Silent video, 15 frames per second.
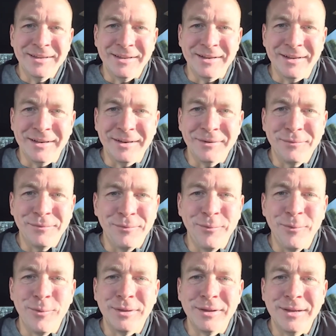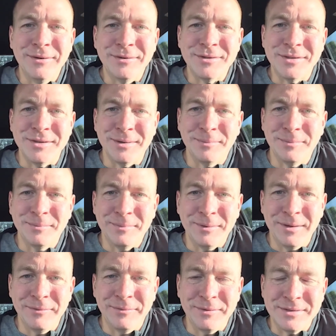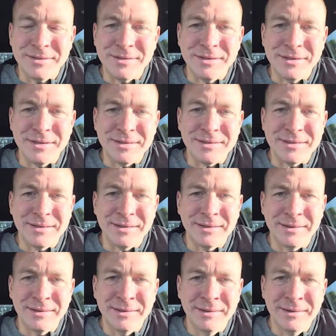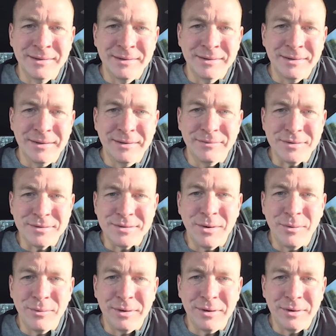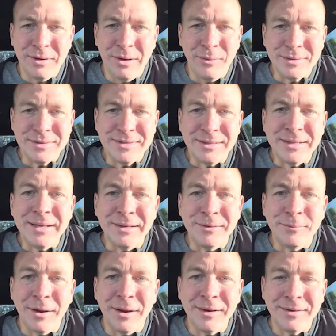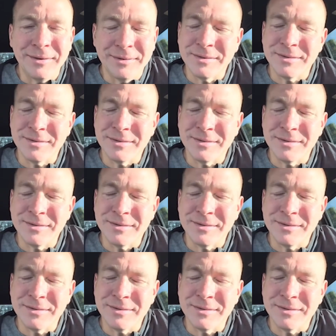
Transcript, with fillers: uh, for leadership if it's just if there's no one no one to lead, right?